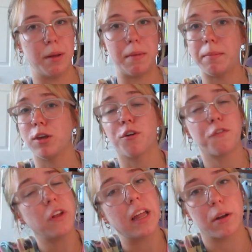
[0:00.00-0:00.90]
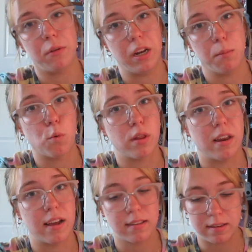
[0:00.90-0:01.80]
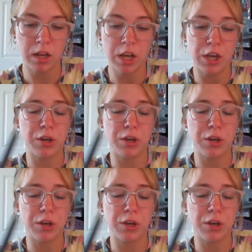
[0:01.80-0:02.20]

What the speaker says: and maybe you'll feel like reading more the next day.